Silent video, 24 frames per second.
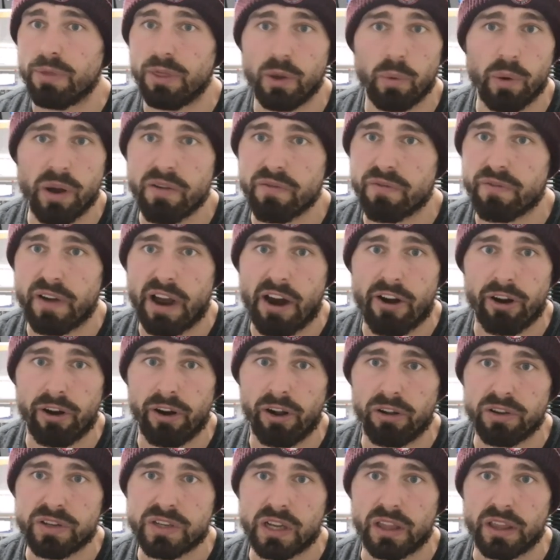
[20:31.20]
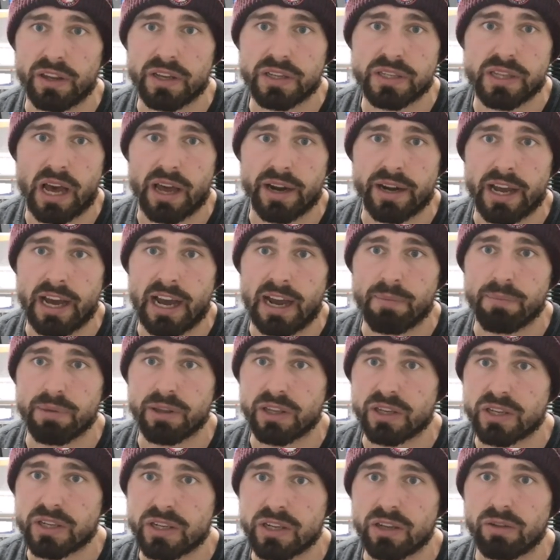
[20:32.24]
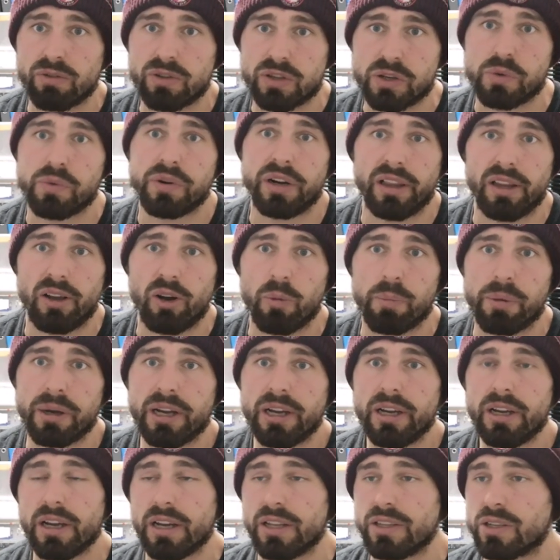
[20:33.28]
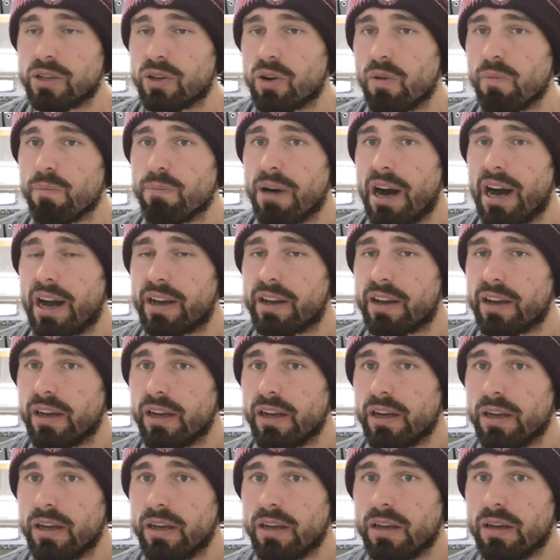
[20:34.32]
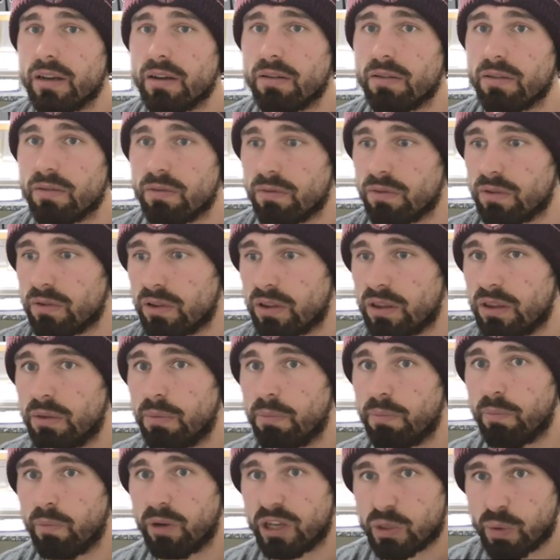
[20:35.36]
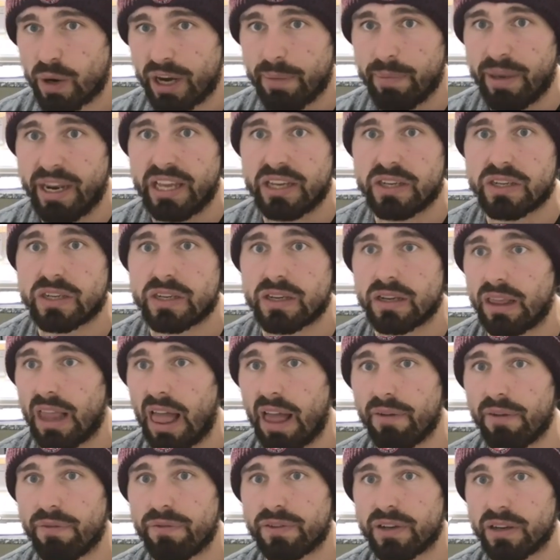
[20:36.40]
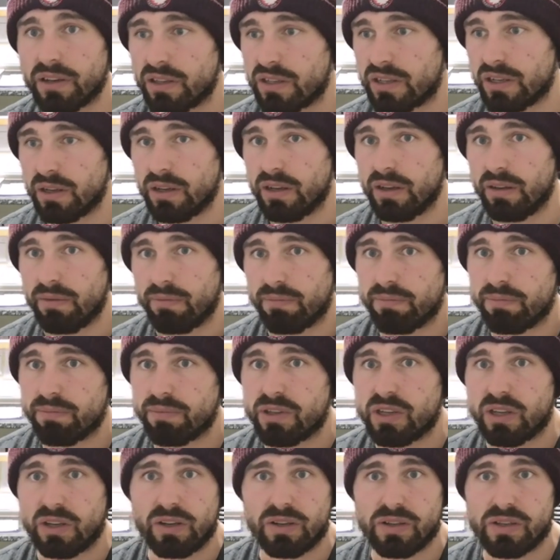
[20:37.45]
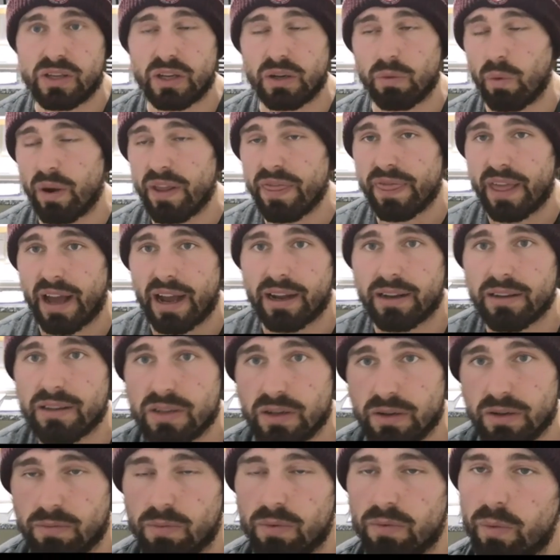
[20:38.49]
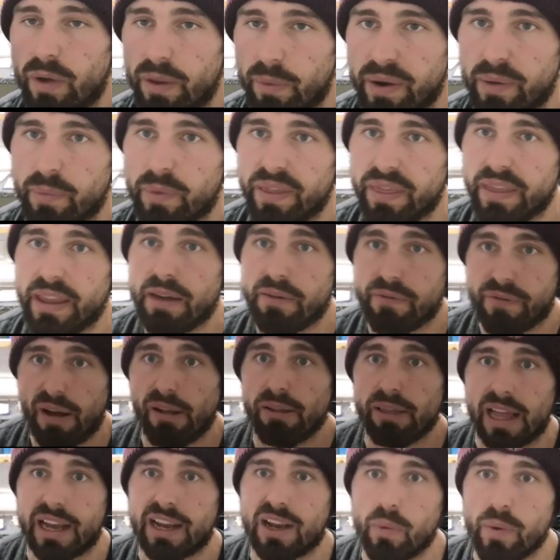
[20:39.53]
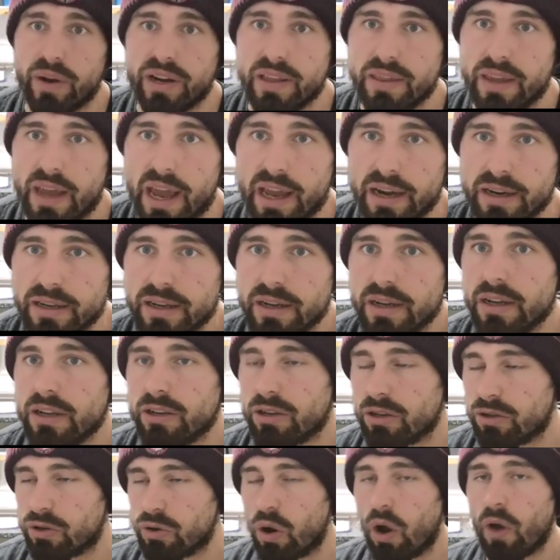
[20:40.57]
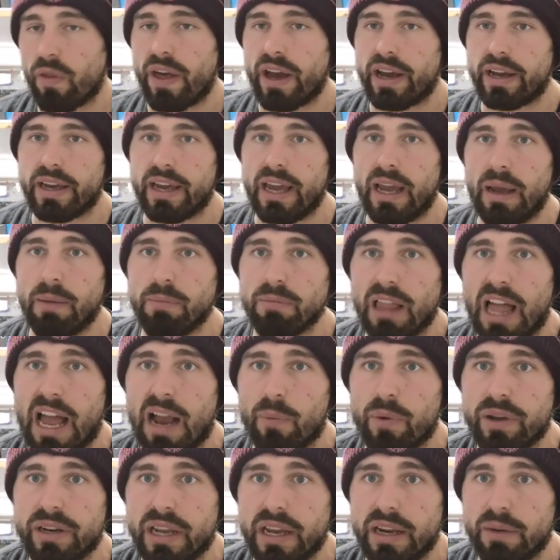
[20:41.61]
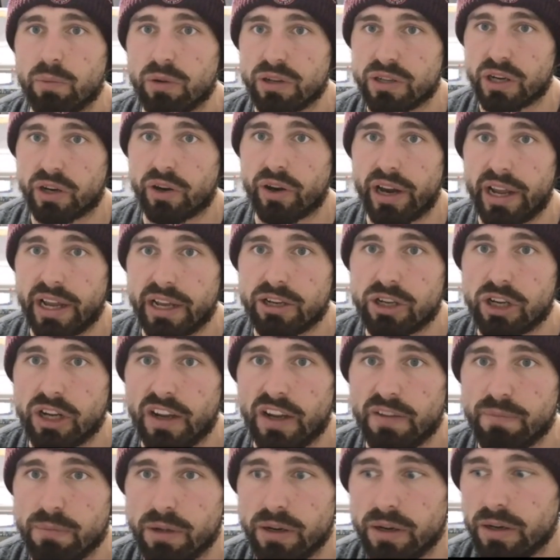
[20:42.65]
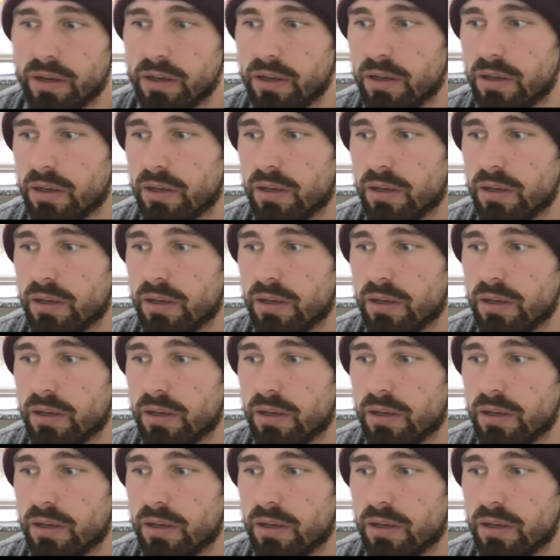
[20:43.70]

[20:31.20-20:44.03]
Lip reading: they weren't firing all cylinders that night, but they're still 2-0 up. And to come back with 20 minutes left and to win, it felt like a win at the end. To draw that game like we did was a great achievement